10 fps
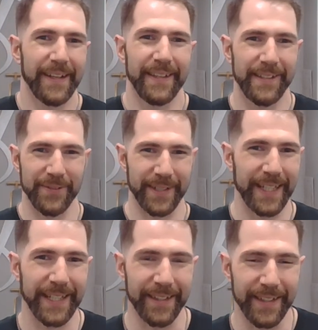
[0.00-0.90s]
This is
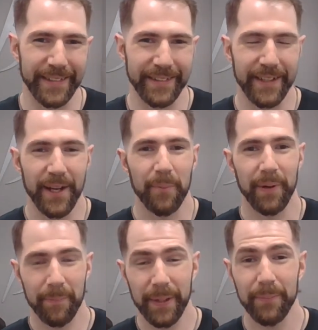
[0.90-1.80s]
ridiculous.
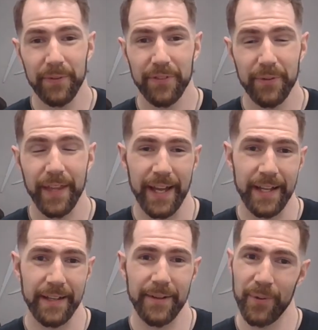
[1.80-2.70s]
But people do
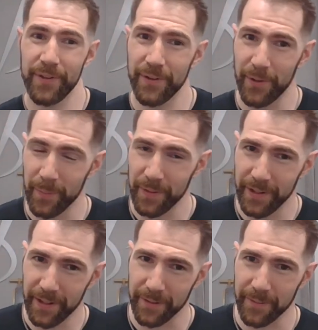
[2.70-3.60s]
that when they're home
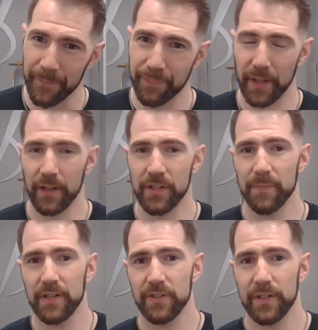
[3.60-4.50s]
alone,
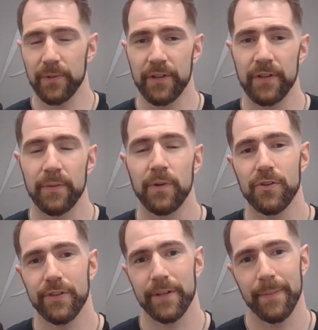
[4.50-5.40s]
especially when they're in an
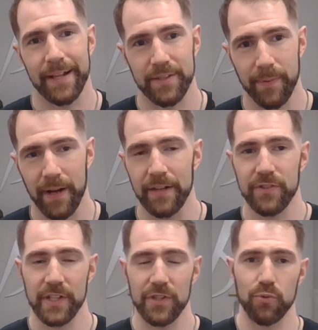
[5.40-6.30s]
emotionally bad spot.
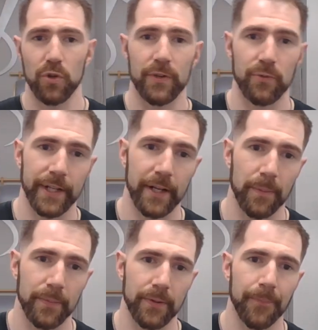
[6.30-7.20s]
So this rule can really
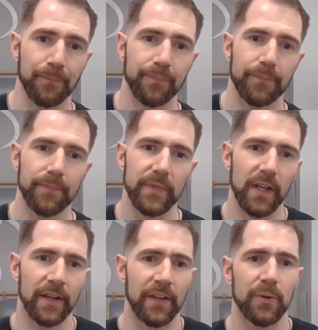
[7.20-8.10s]
help you.
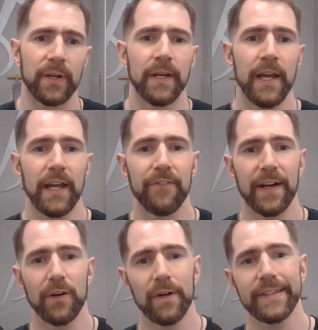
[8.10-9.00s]
Another one, if I
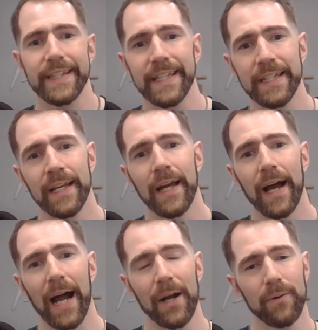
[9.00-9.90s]
go out to eat,
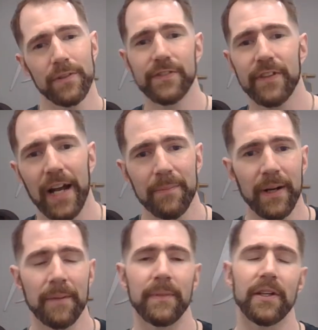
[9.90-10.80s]
I will decide
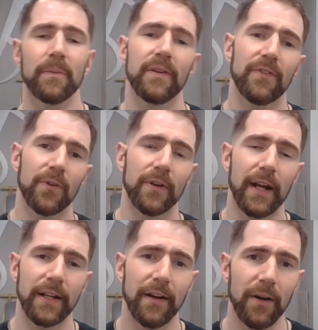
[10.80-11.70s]
my meal before
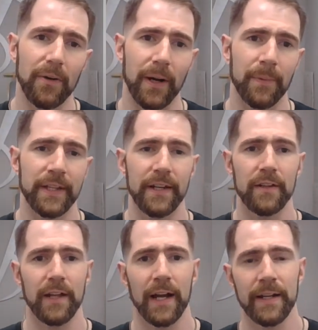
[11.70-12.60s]
I go. I'm going to get
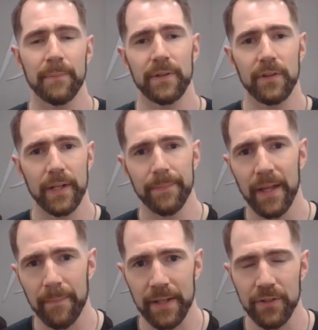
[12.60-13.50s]
online, I'm going to look up
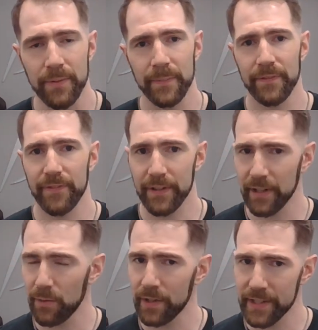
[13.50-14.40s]
that menu, and I'm going to figure
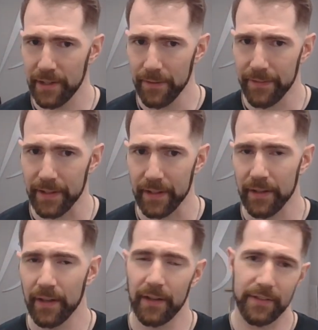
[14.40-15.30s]
out what's healthy.
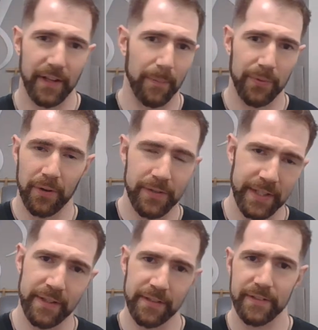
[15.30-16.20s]
It's got
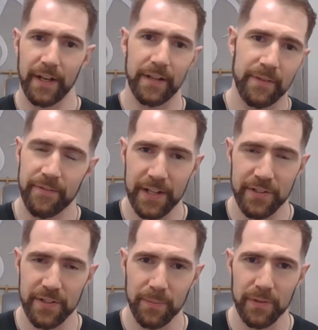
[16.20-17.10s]
protein, it's got
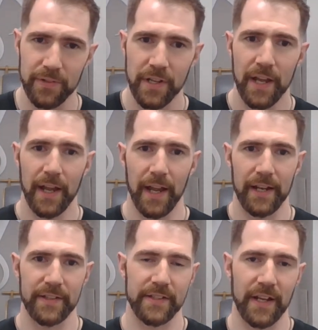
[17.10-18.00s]
vegetables, and
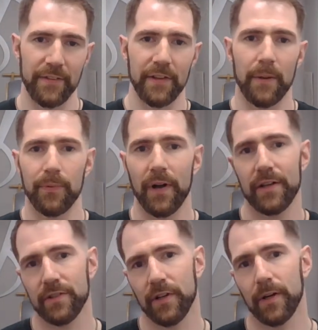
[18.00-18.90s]
it doesn't have a lot of
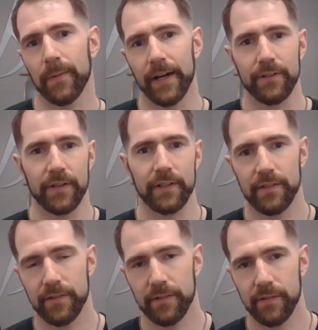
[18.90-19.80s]
processed
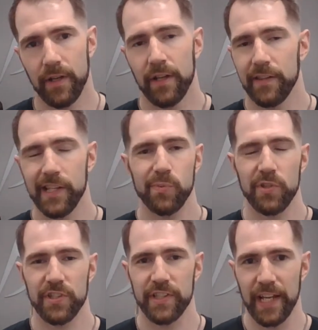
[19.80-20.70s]
carbohydrates. This will
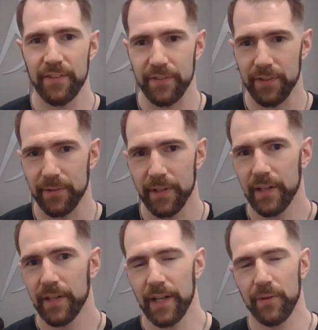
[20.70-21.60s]
save you.
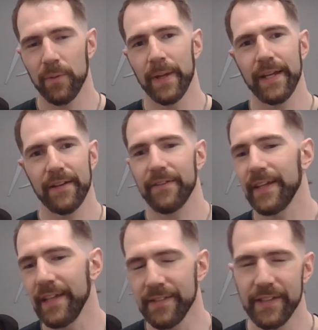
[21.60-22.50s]
It will make it
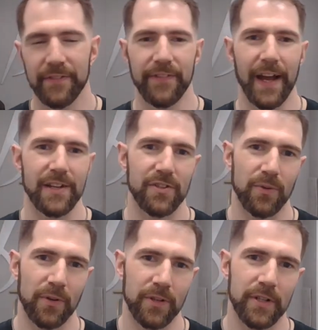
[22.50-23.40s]
easy and fast to
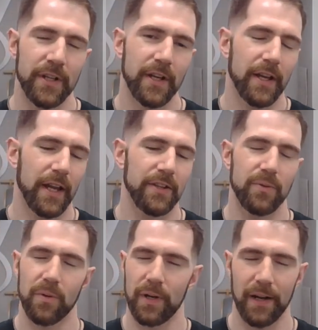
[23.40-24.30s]
order, and you
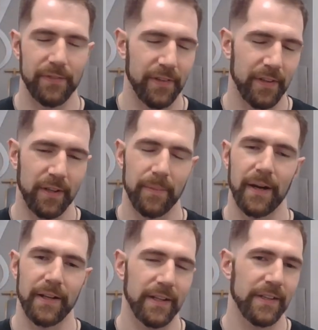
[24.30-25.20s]
won't have to think
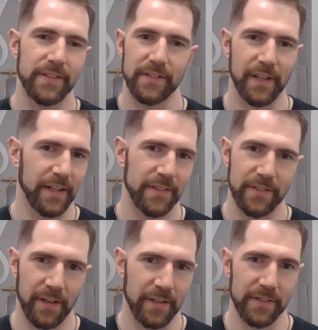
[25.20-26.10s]
about it. It's just nice,
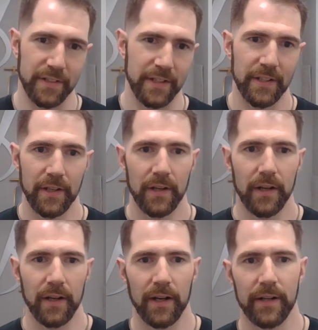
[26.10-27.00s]
honestly,
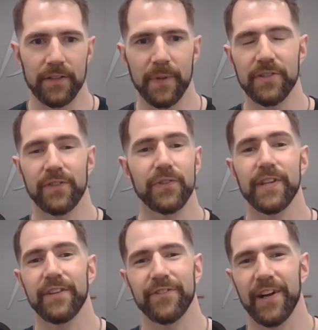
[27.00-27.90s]
especially if you
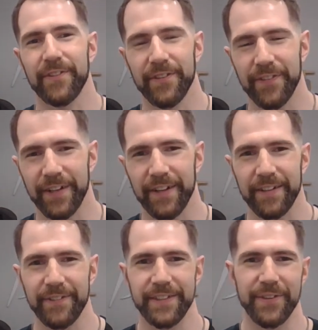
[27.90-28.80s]
take forever to figure
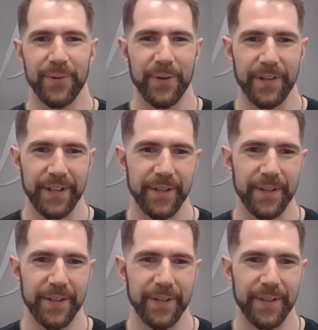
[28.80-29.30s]
out what to order.